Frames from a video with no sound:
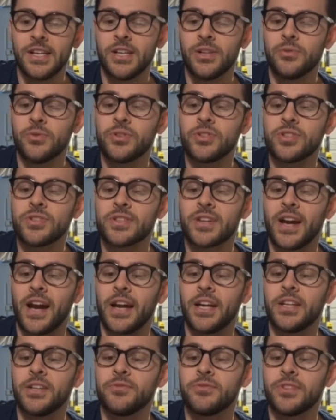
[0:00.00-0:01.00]
which is
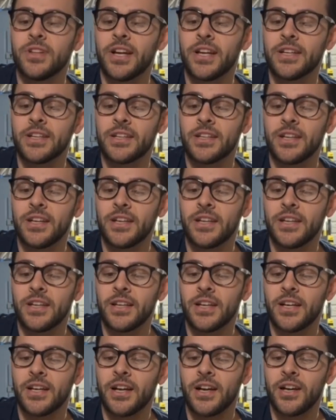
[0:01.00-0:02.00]
kind of like
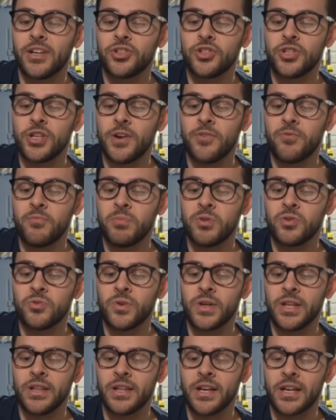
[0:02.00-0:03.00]
a shift
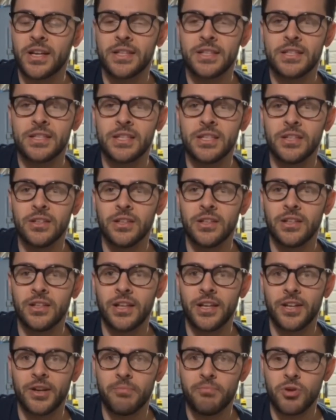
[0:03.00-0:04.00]
between like a
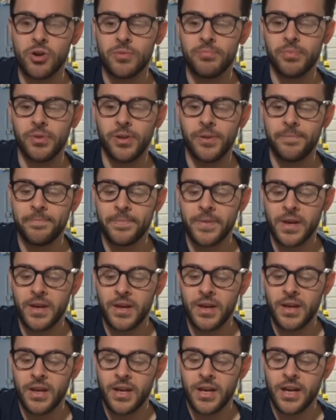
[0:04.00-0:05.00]
teal and a purple.
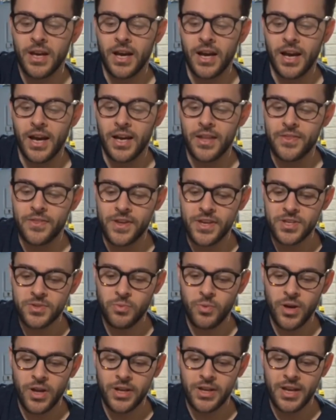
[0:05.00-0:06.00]
This
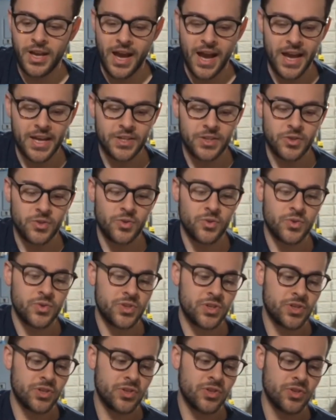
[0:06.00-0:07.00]
one I
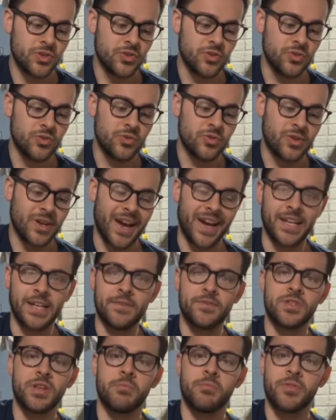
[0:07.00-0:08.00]
used to do kind
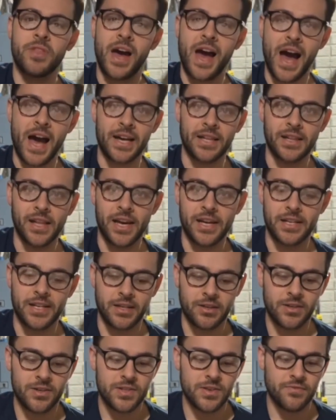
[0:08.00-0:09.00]
of some of the
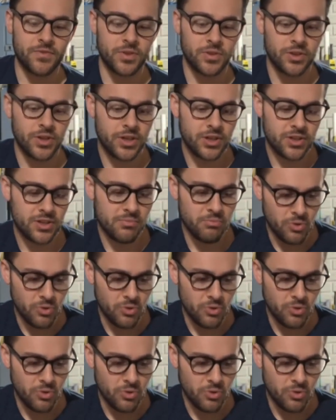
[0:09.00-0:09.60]
highlighting, because if you look at the